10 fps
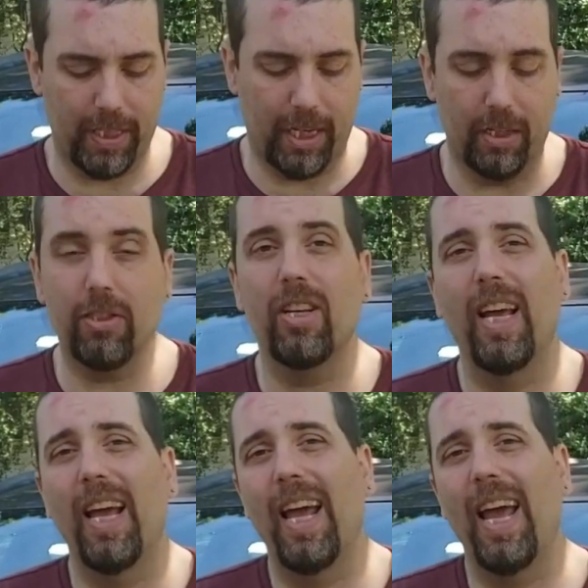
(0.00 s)
else.
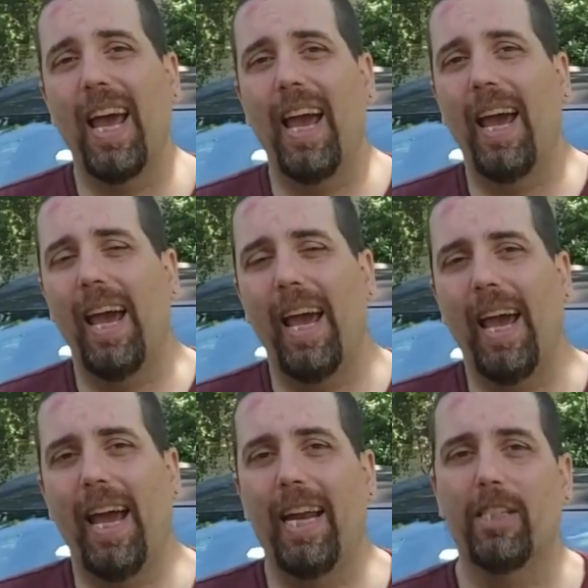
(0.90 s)

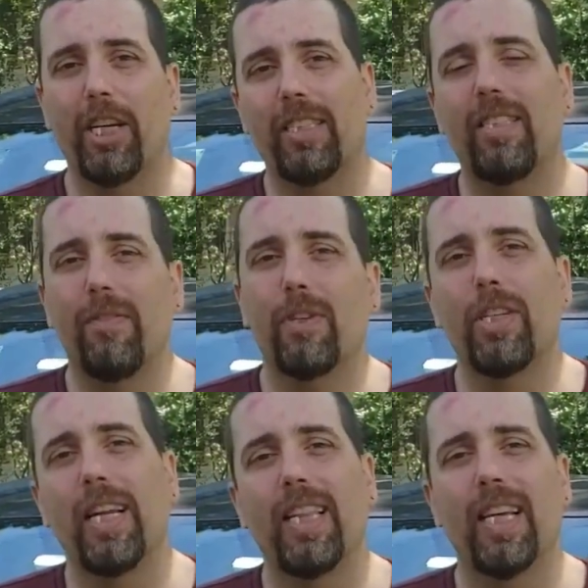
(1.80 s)
And I check to see if there's
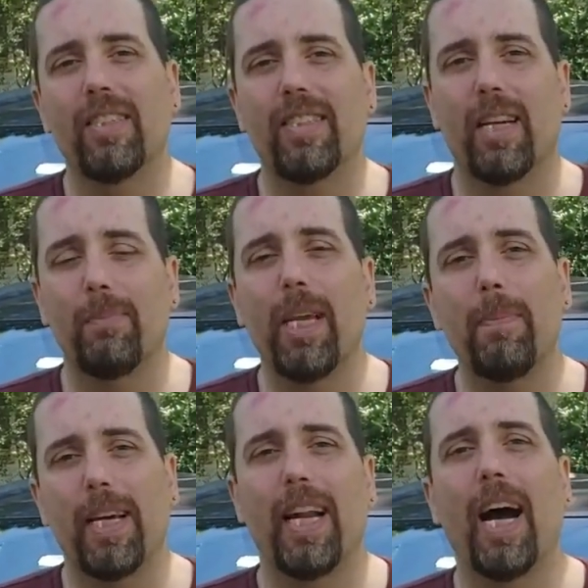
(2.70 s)
anything else that I'm
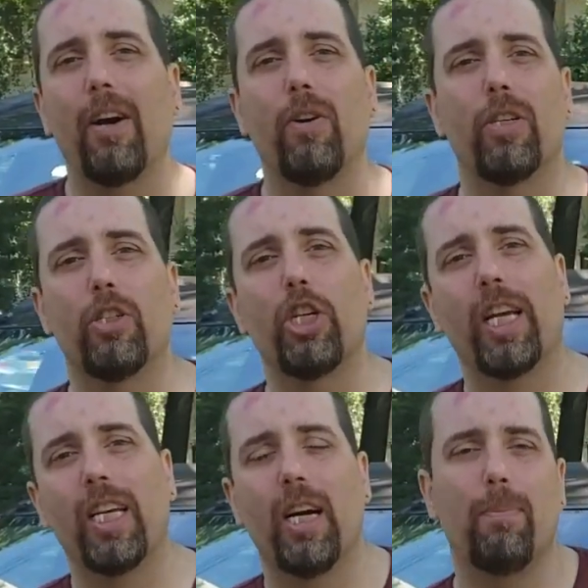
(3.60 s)
keeping an eye on or
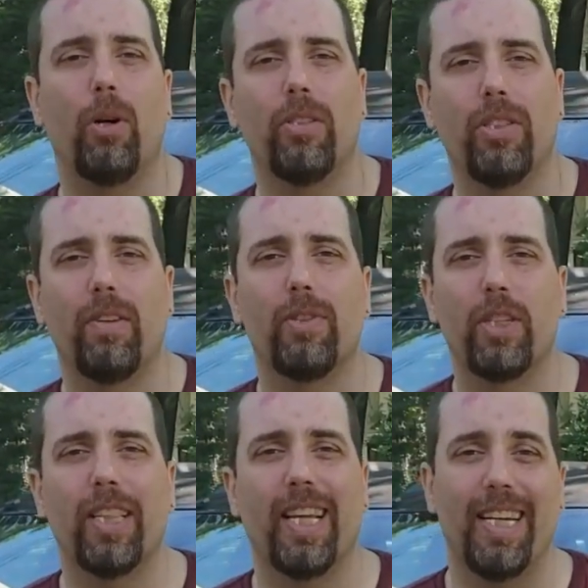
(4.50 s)
checking up on to see if there's
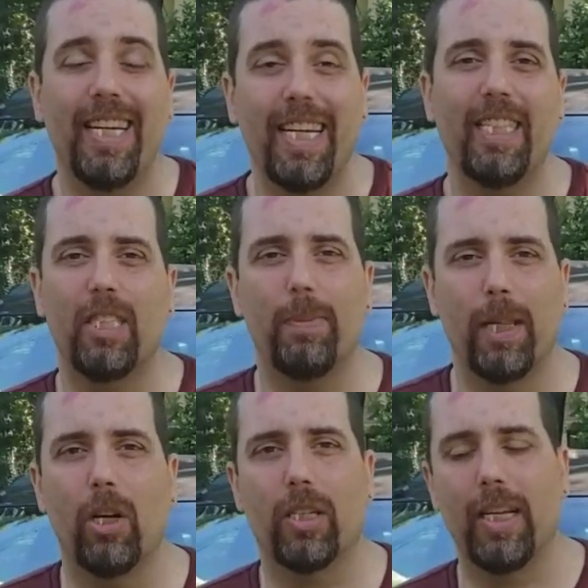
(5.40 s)
anything that needs to be
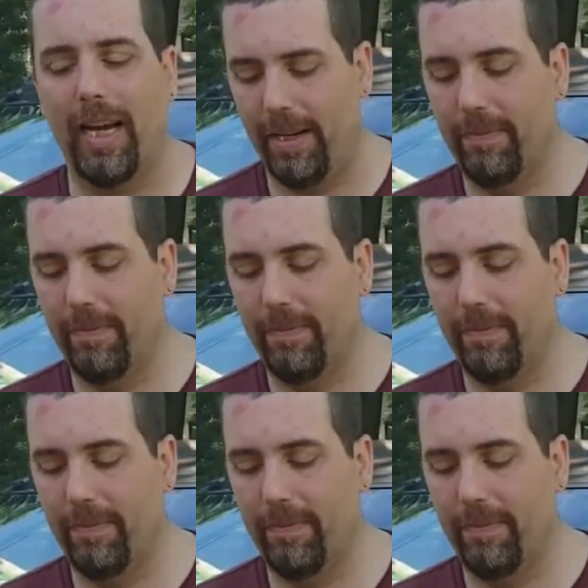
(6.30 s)
looked at.